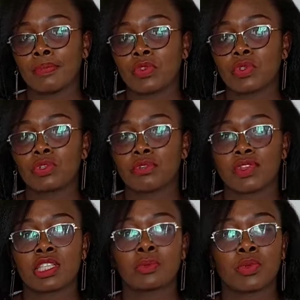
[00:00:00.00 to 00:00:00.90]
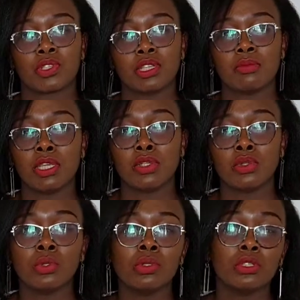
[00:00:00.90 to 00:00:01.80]
sort of exposing me
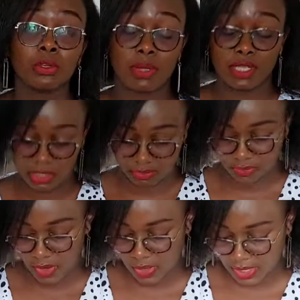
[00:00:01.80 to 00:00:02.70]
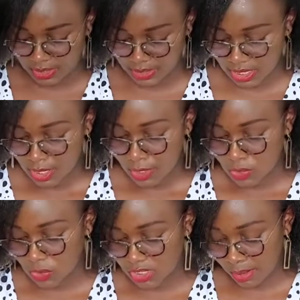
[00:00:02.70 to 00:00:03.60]
to domestic violence.
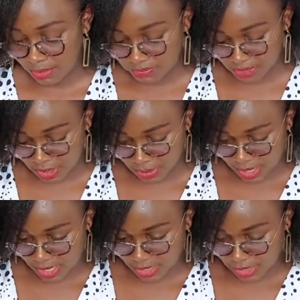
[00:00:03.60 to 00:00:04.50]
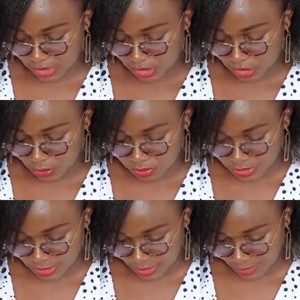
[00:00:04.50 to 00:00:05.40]
So some of them include
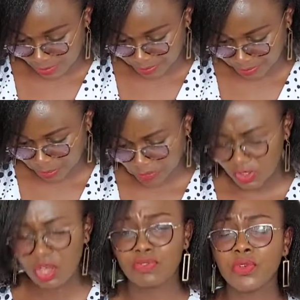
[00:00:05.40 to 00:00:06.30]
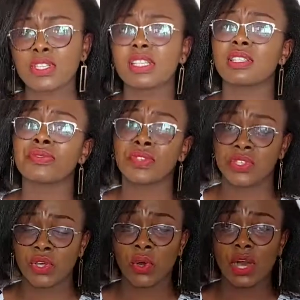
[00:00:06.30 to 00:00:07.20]
of course, there's
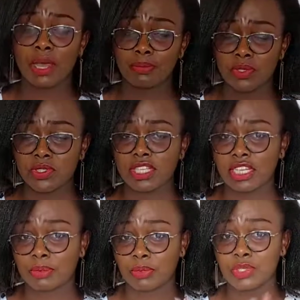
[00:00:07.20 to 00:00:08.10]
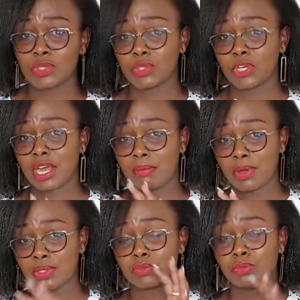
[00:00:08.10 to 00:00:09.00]
physical abuse, and I'm going to talk
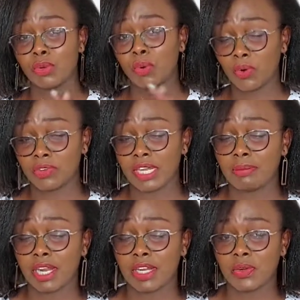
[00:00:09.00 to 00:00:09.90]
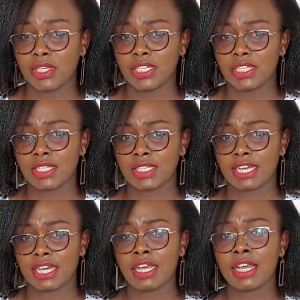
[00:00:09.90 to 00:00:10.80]
about more on it
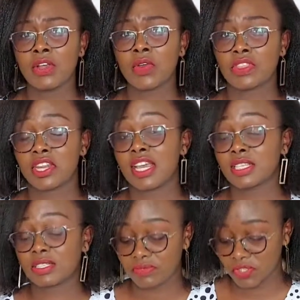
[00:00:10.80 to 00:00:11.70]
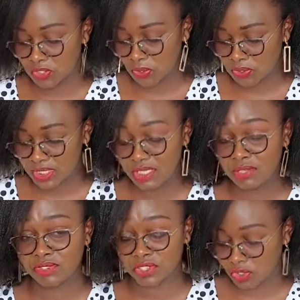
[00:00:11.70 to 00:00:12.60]
on the next videos. There's
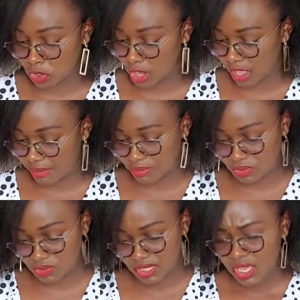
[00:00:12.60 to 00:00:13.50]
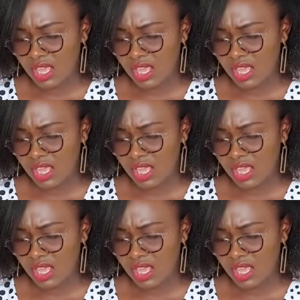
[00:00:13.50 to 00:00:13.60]
physical abuse,